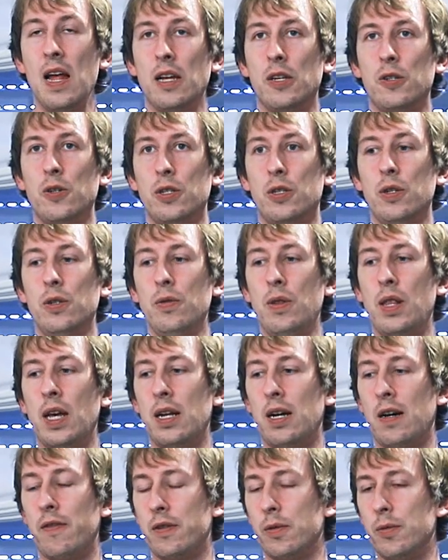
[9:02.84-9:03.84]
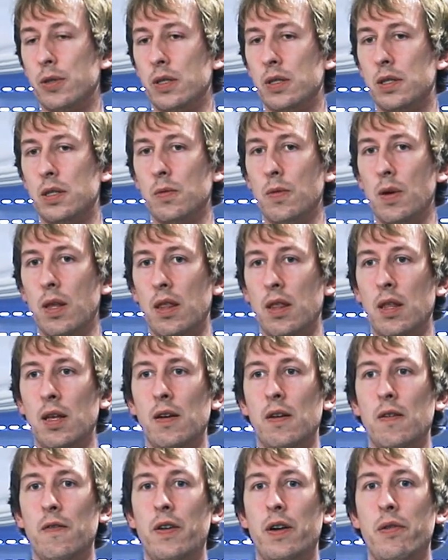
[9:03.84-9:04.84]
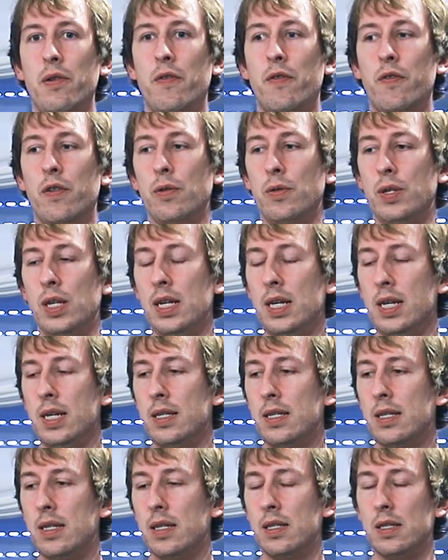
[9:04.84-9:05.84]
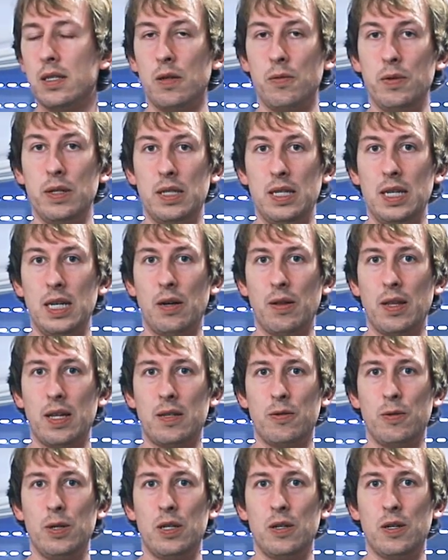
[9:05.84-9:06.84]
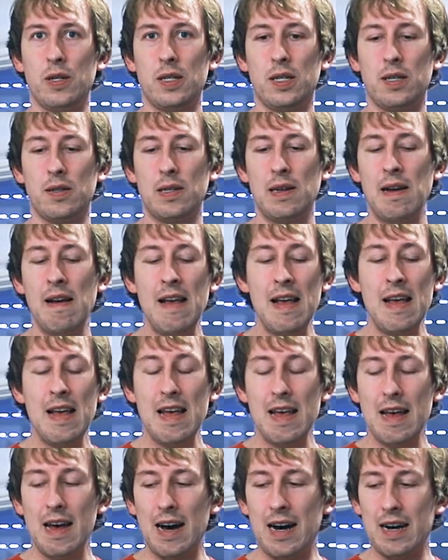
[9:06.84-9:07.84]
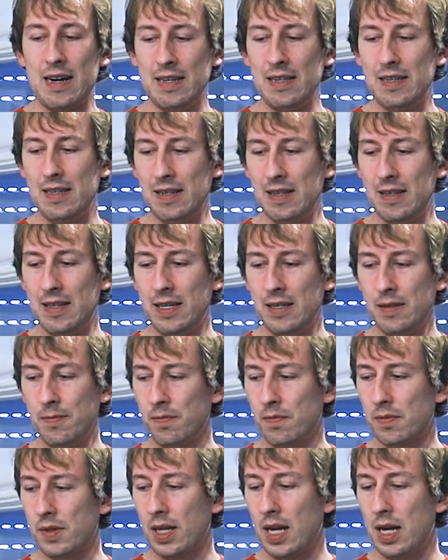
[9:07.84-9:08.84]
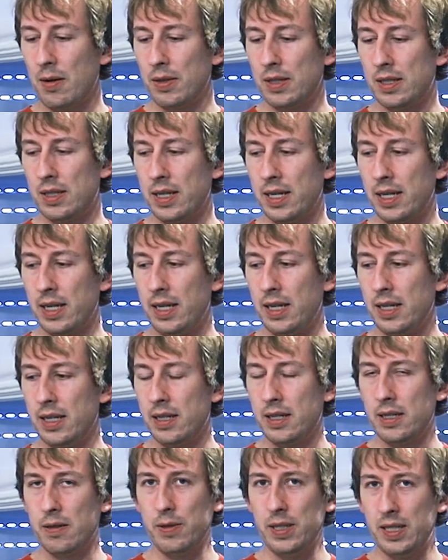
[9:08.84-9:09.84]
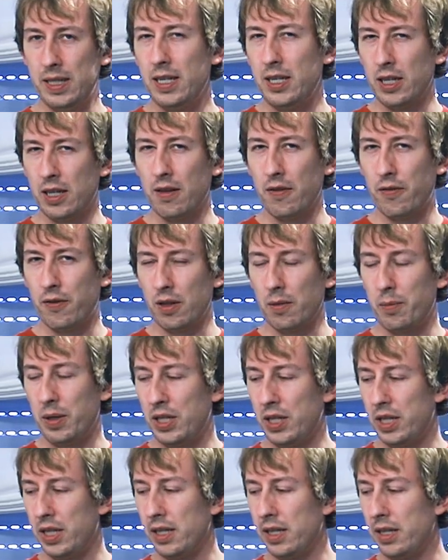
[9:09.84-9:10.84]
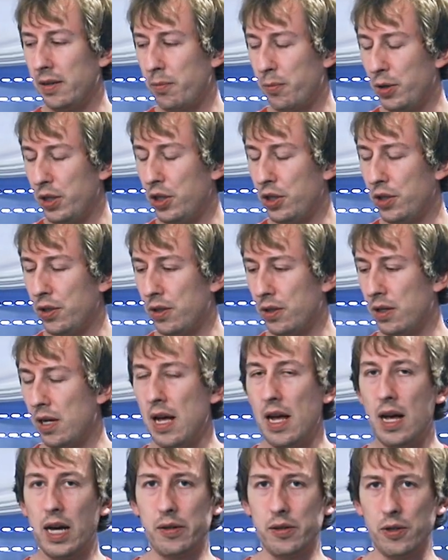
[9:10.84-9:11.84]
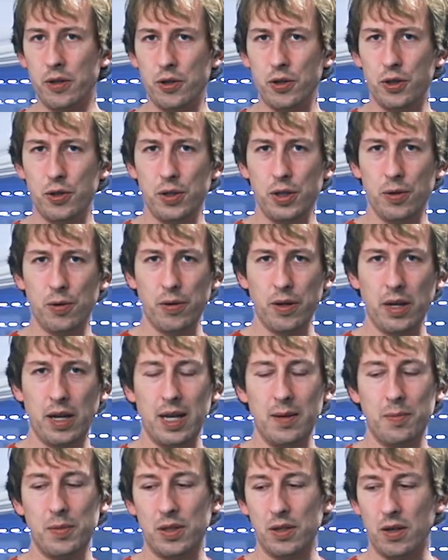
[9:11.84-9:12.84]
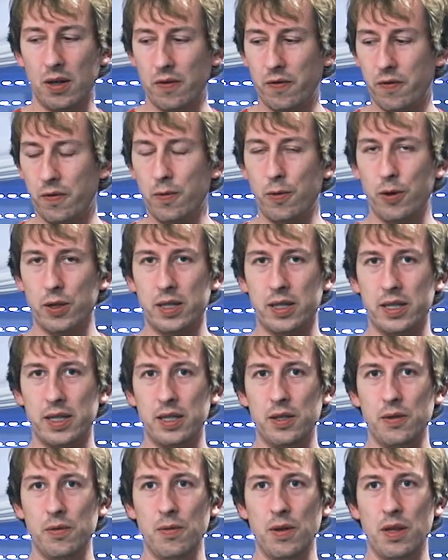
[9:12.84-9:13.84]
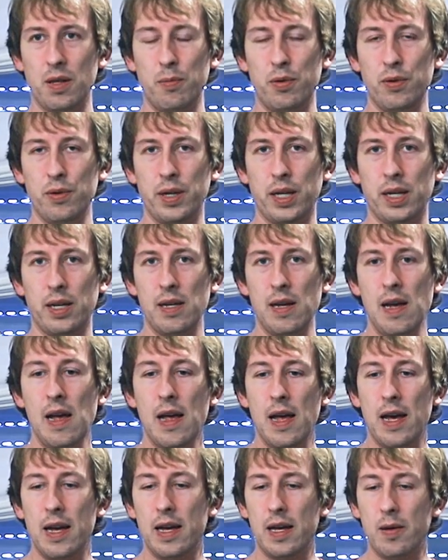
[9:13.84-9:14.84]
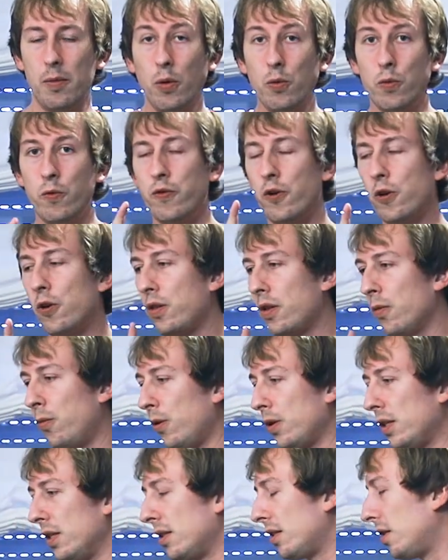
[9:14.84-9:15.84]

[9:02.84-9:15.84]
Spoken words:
Going to do that afterwards with very fruity yeast. So we'll see how that will turn out. Until then, I would say we see each other for the pitching, pretty sure. I'm going to show you all the clips of what I do with the brewing. Oh, forgot the water,